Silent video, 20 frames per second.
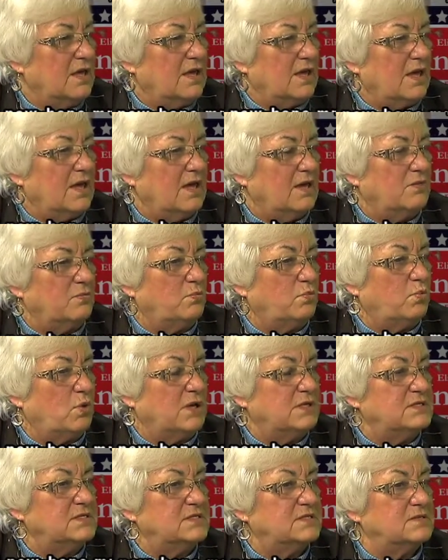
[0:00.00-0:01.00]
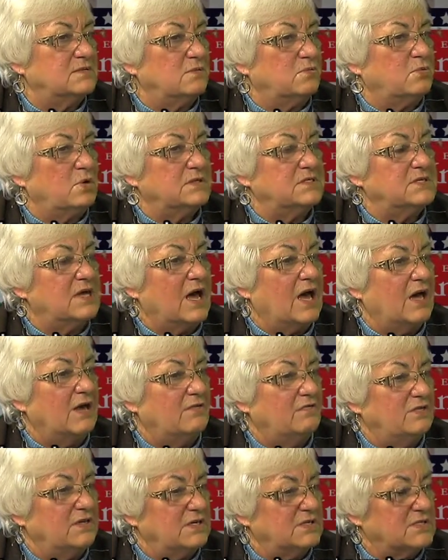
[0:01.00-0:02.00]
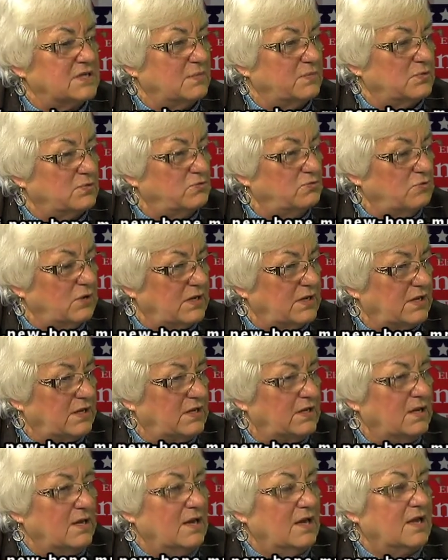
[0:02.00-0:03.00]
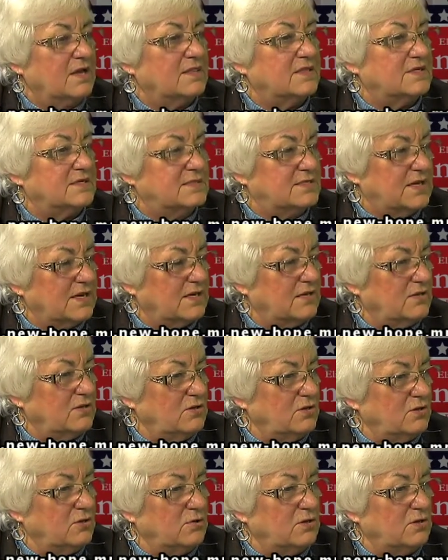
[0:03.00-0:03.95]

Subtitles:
And once Hy-Vee is up and running, the second year,